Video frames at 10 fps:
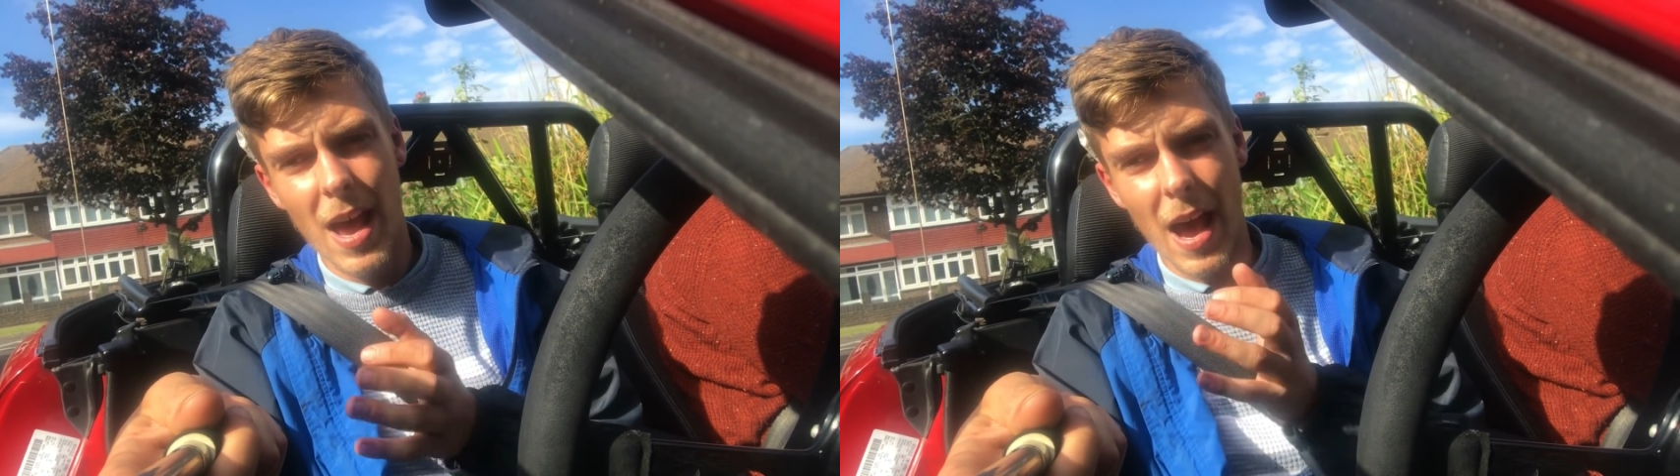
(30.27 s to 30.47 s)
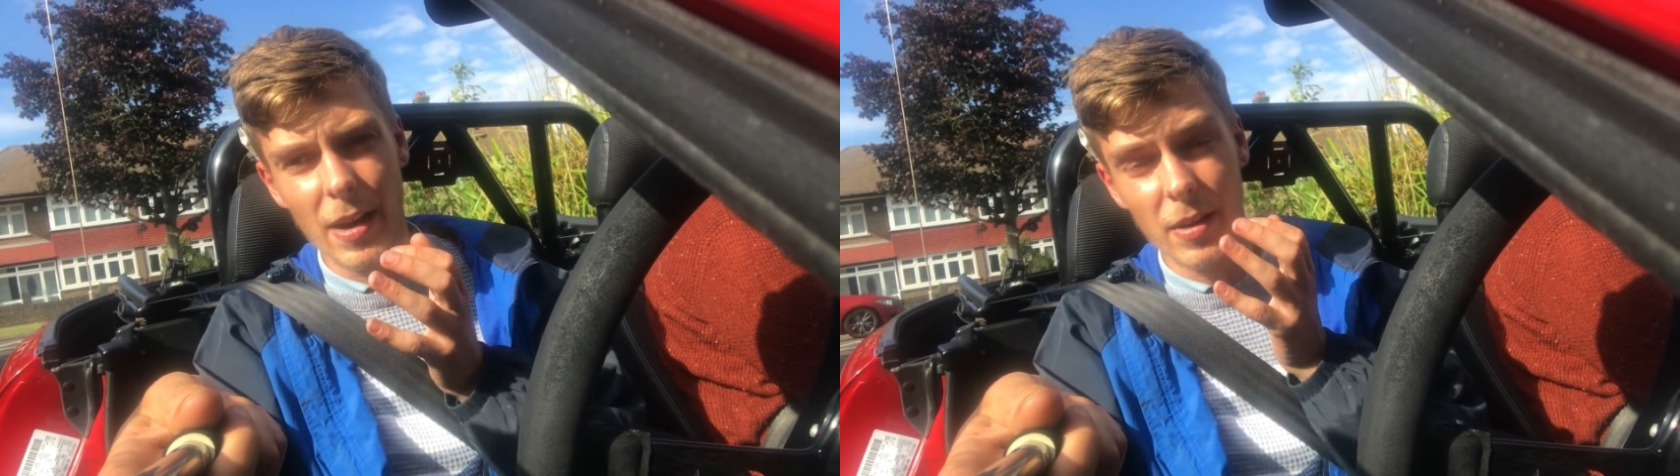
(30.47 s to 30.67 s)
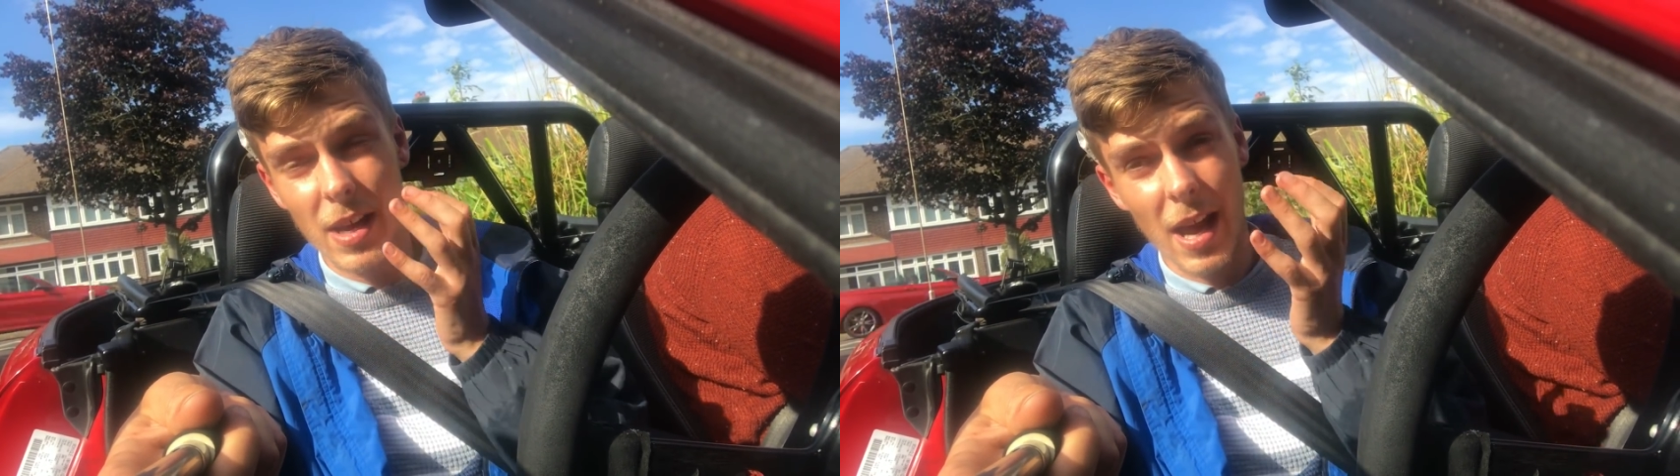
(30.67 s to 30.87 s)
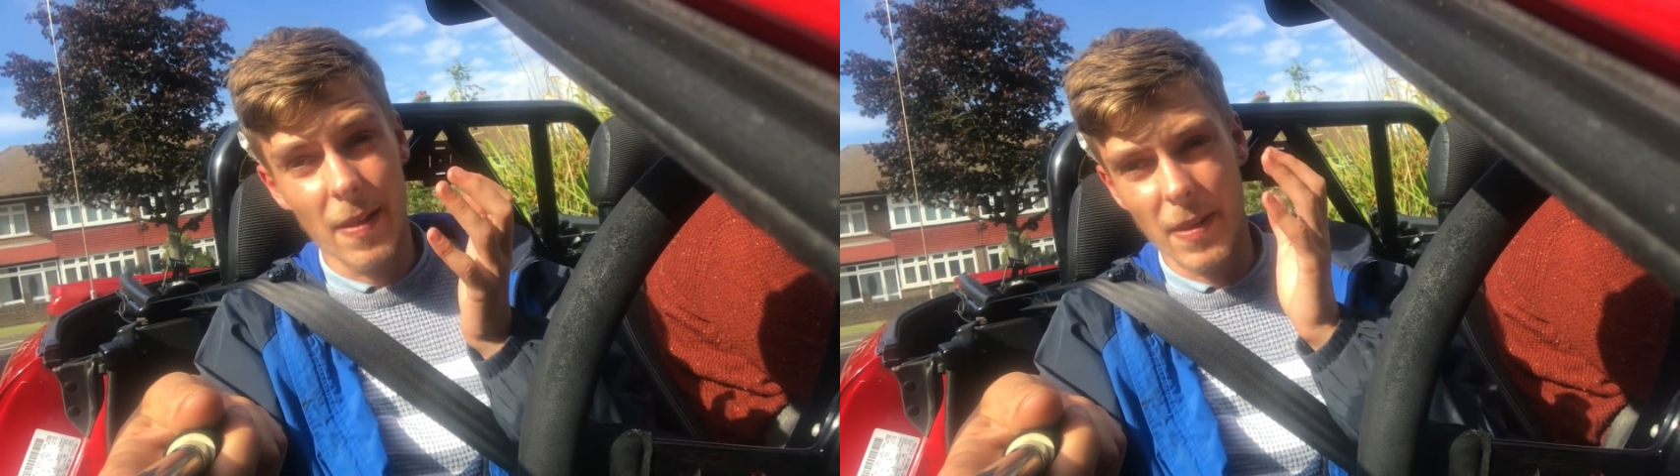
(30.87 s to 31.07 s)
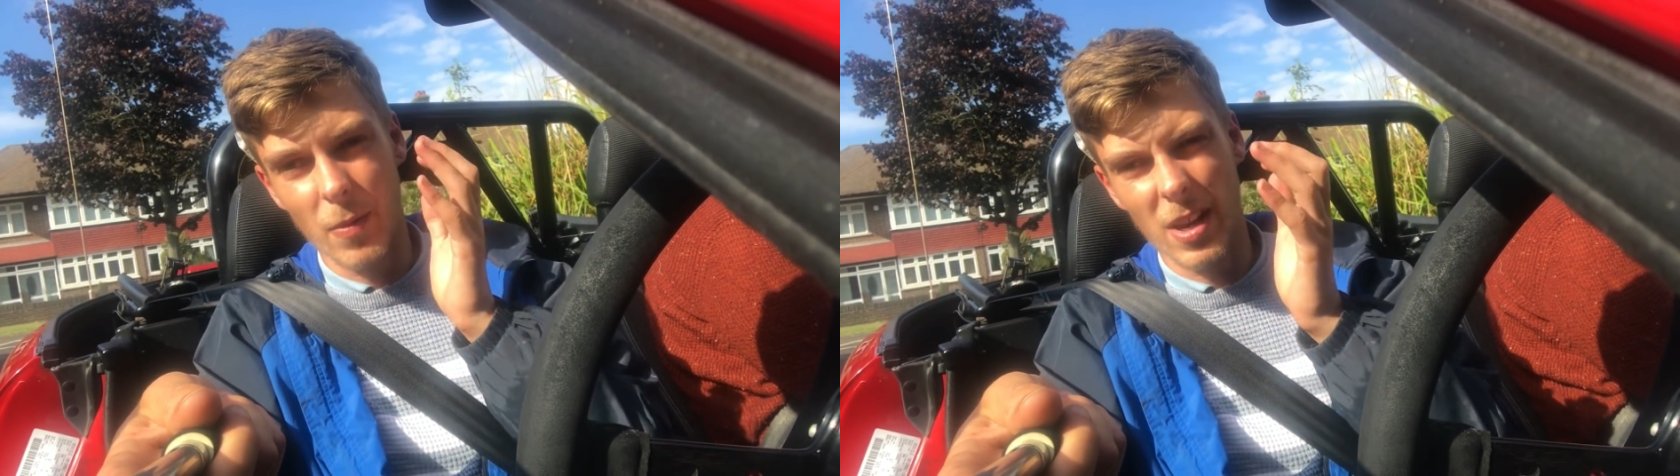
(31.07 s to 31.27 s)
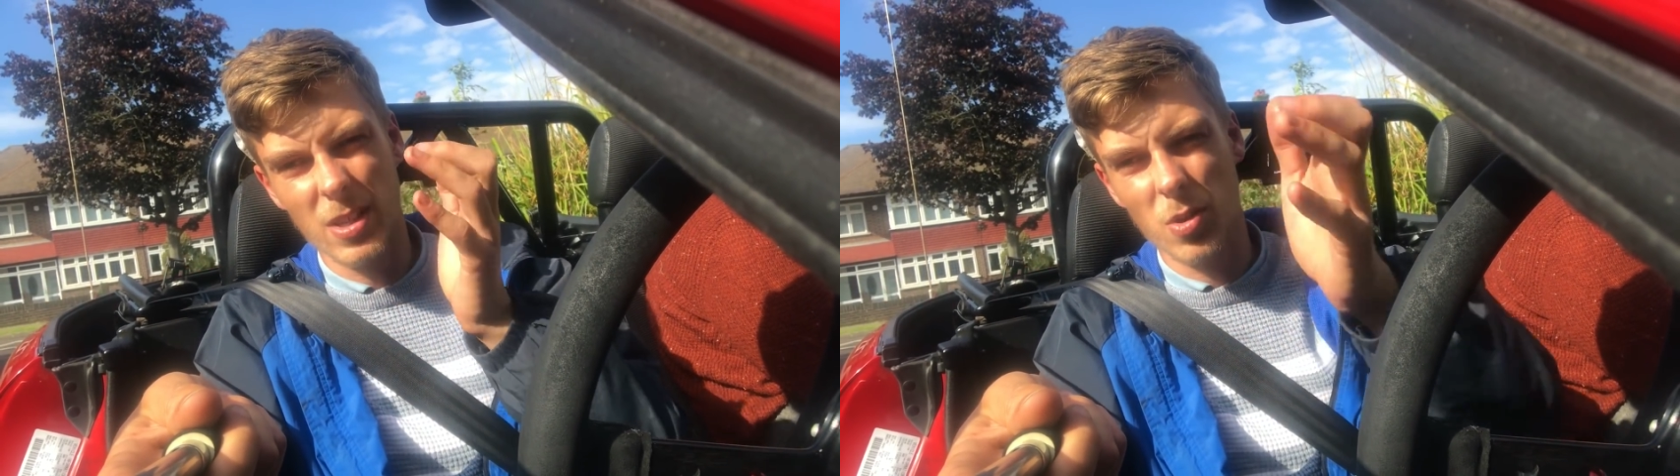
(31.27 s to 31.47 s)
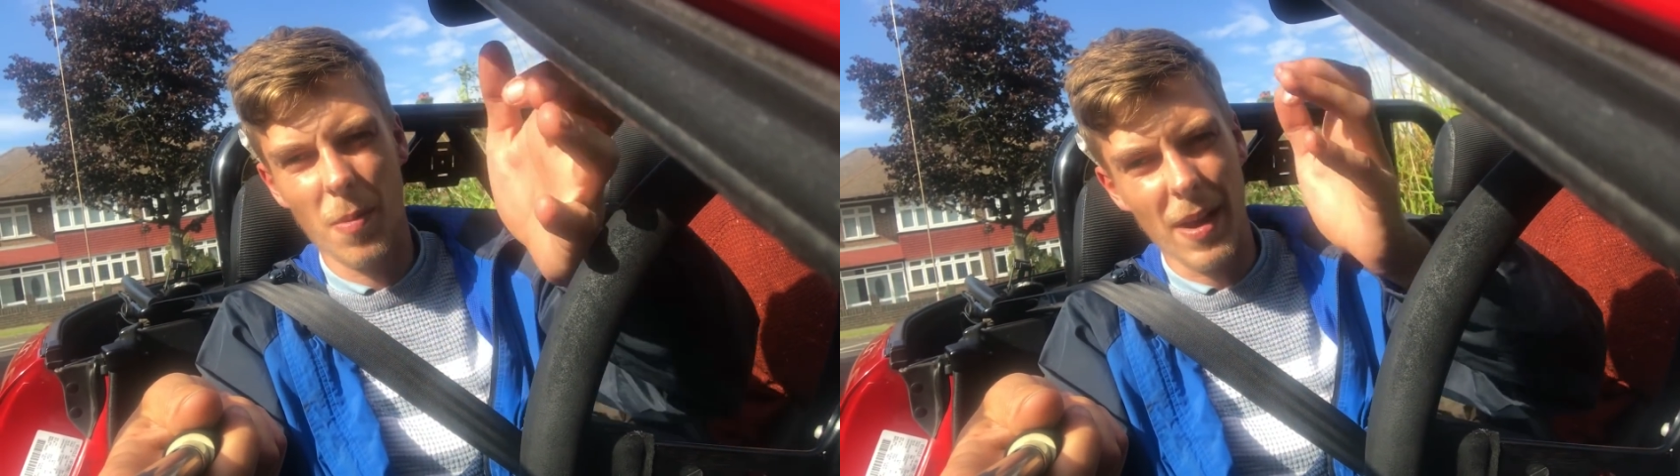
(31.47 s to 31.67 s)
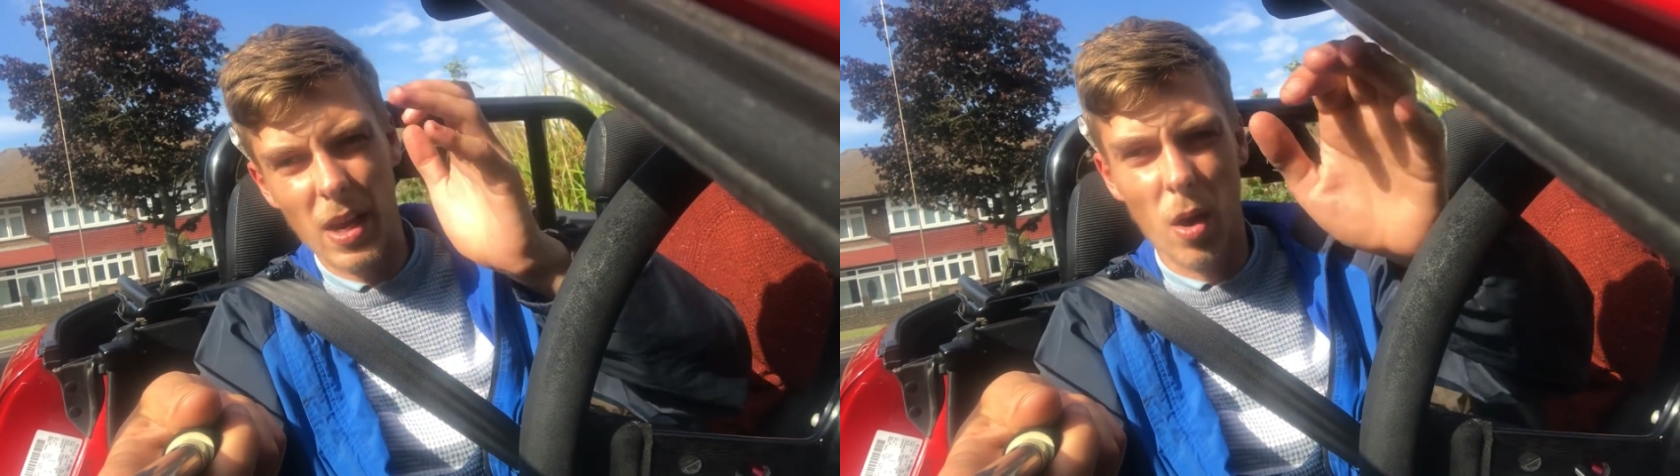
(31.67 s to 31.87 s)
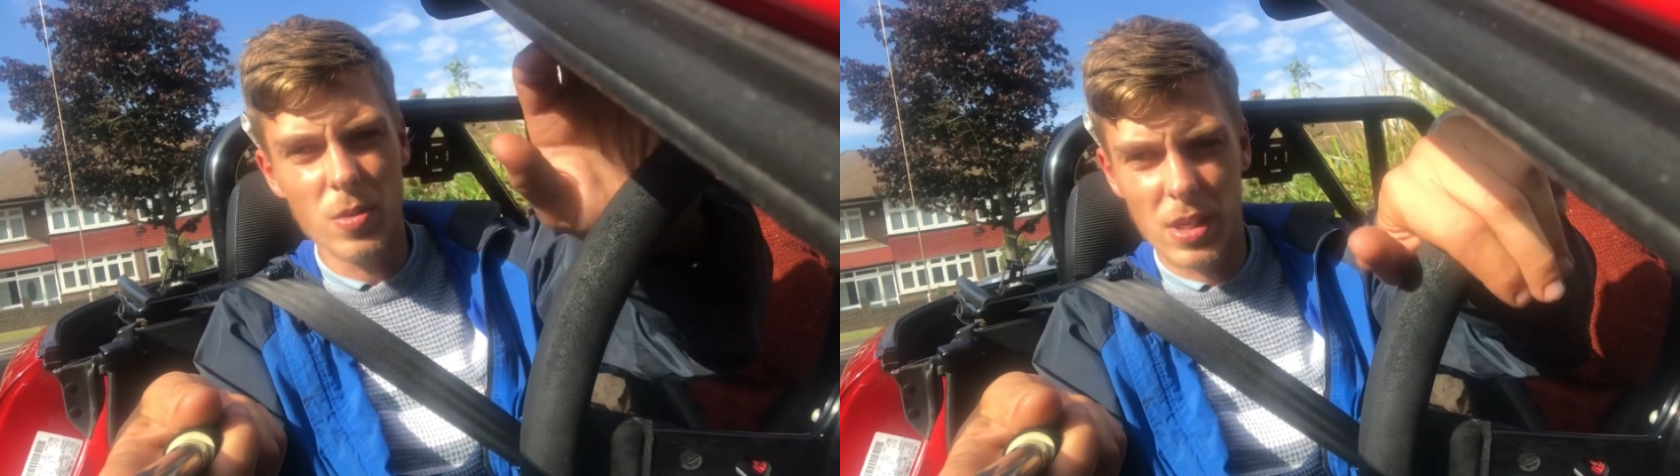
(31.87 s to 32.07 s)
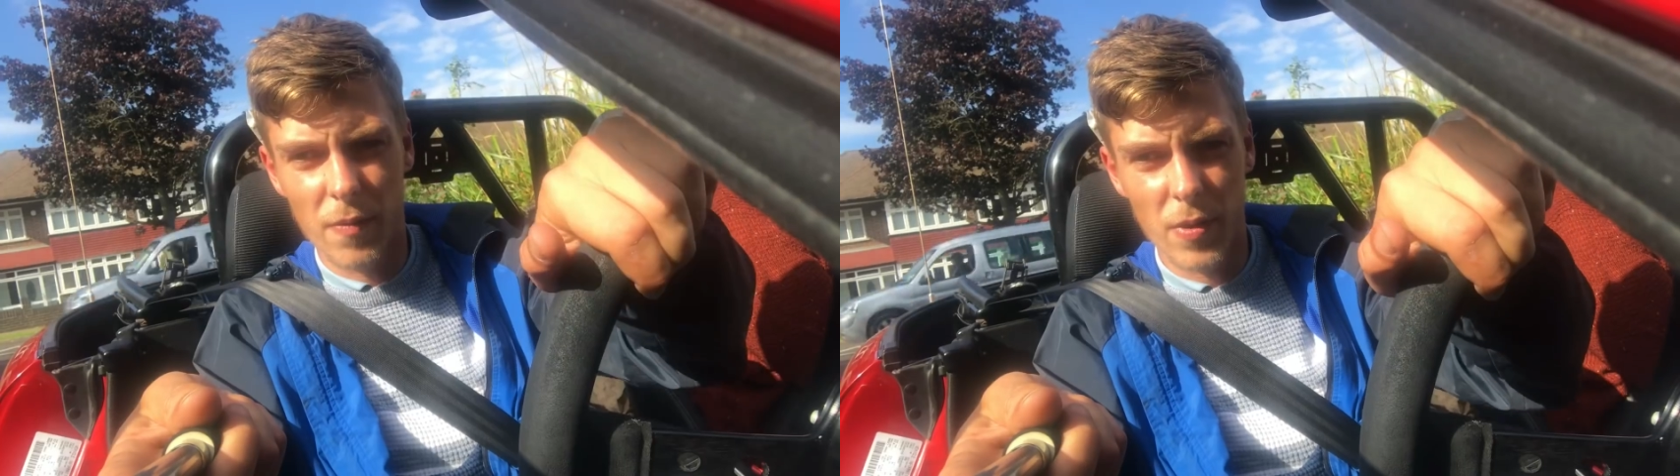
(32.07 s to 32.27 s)
and yeah, then we're going to talk about
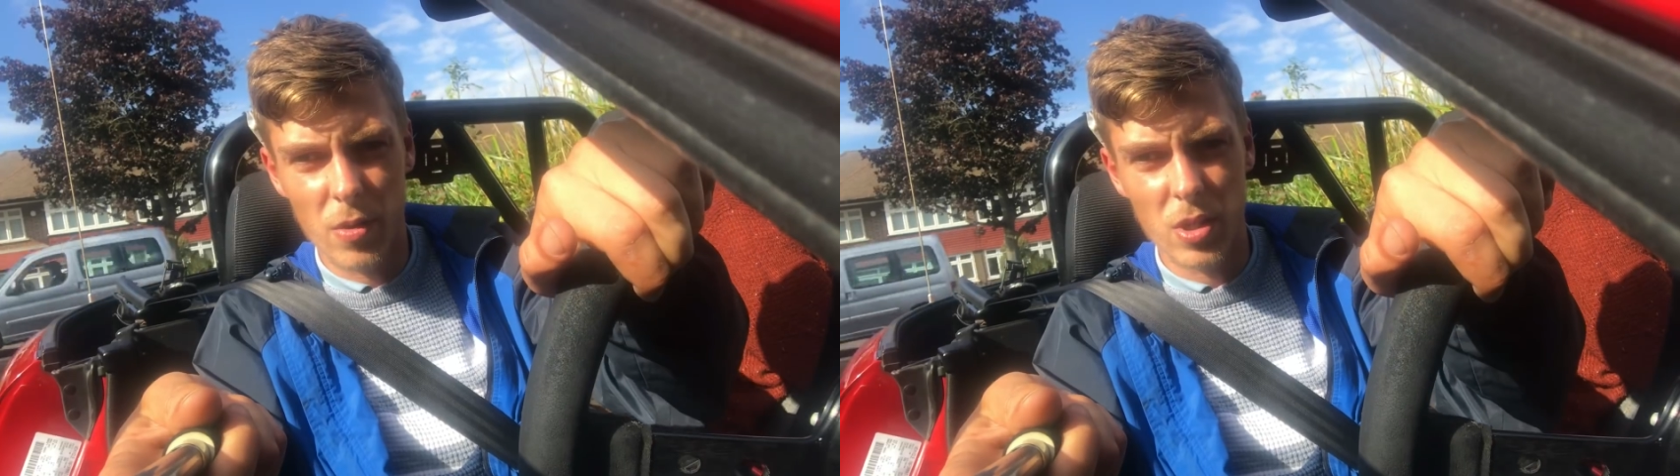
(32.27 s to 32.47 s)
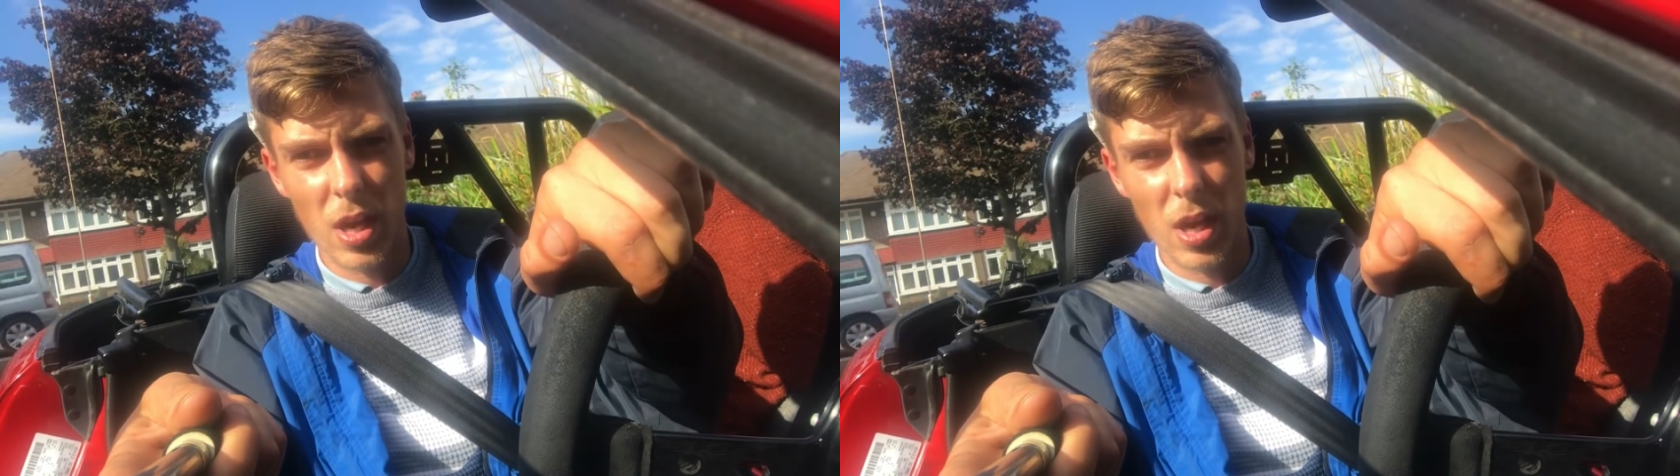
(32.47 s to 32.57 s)
goals in the future